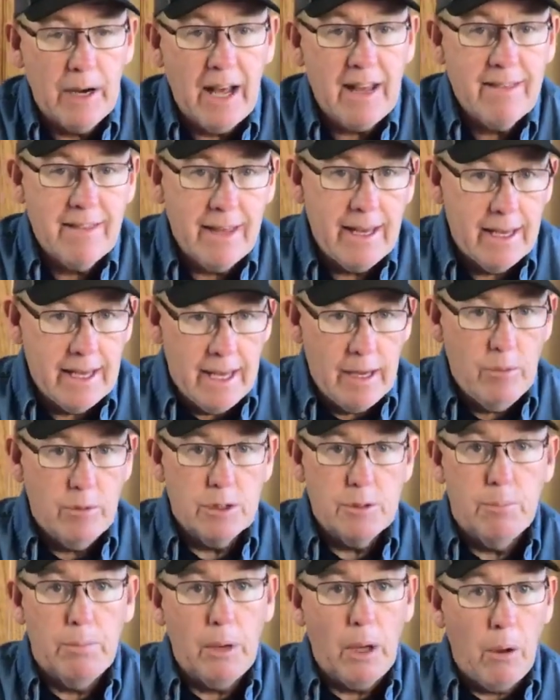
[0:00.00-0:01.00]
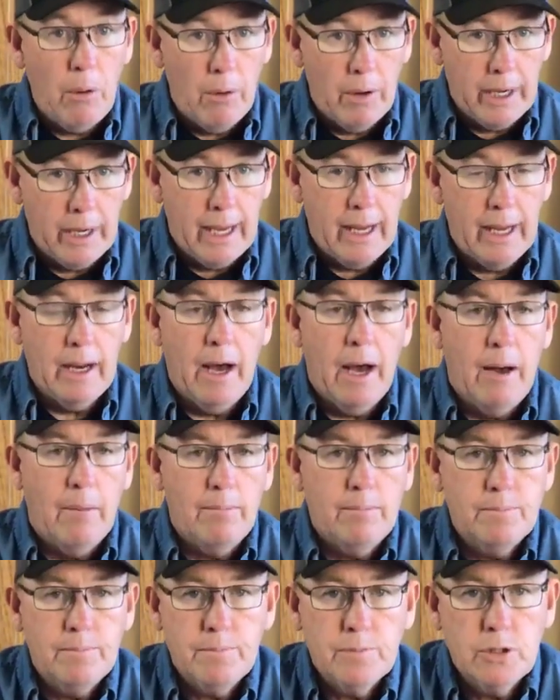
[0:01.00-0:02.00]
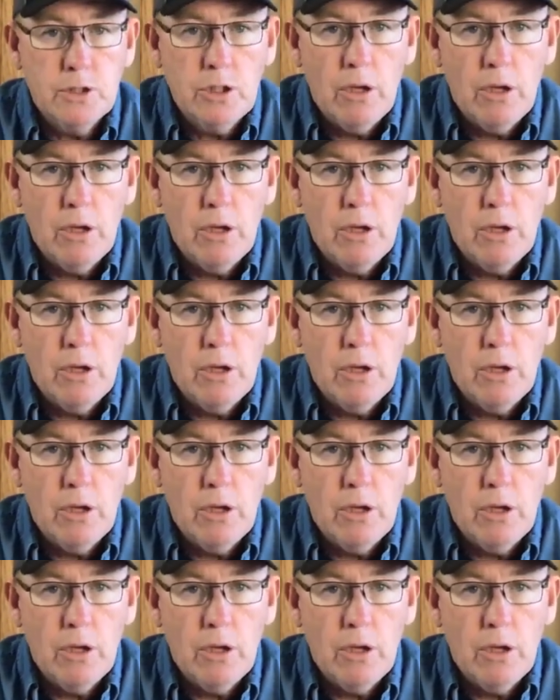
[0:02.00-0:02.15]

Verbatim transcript: But I think he was blowing it up.